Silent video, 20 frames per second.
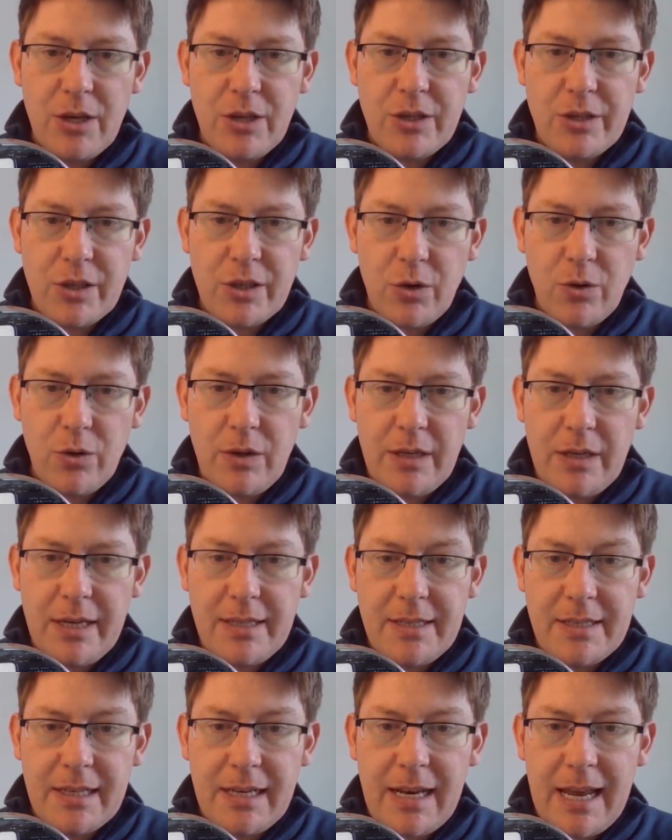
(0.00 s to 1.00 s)
So
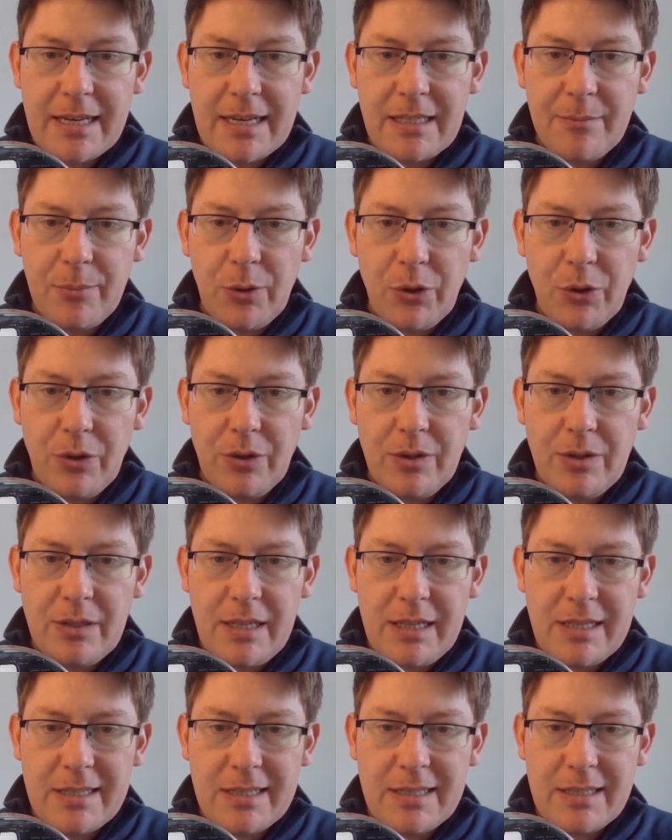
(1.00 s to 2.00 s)
let's select a button.
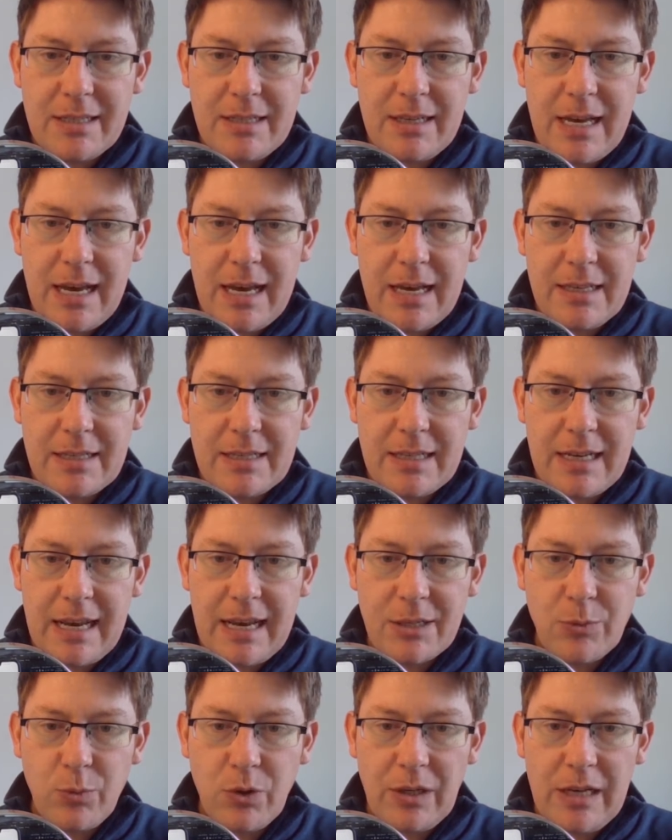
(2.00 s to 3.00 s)
Let's
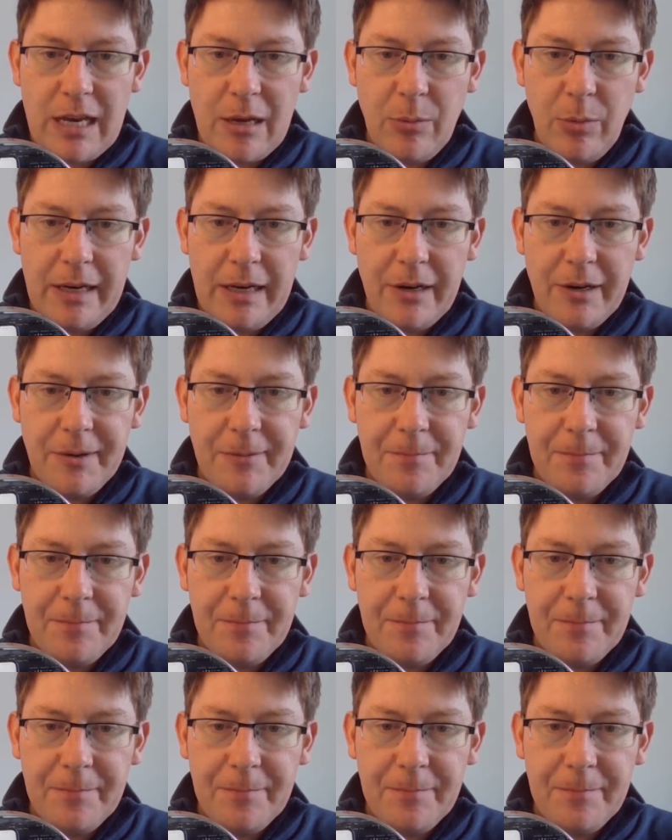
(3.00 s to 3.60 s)
select one label here.